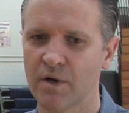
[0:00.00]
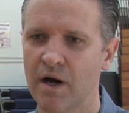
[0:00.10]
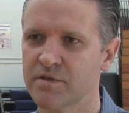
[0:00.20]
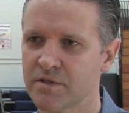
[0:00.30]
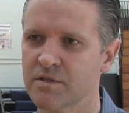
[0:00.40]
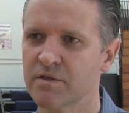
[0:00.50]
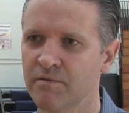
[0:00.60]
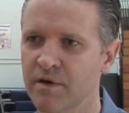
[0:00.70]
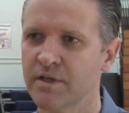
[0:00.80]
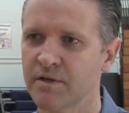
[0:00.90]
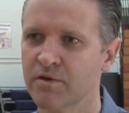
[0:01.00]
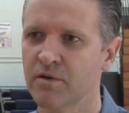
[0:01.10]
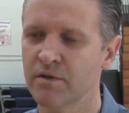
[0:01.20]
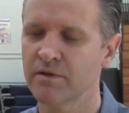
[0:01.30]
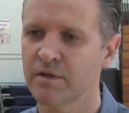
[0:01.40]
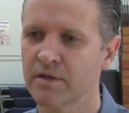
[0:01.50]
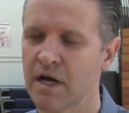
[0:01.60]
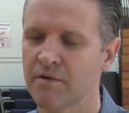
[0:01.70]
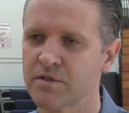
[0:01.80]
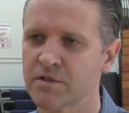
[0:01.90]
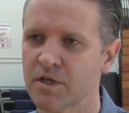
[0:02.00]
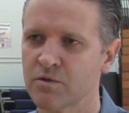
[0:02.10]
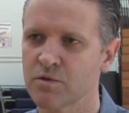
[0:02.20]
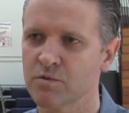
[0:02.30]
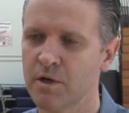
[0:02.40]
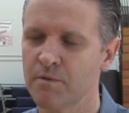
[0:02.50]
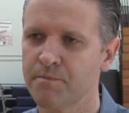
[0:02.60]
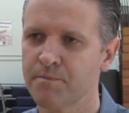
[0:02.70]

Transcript: So obviously it's a very difficult conference schedule as well.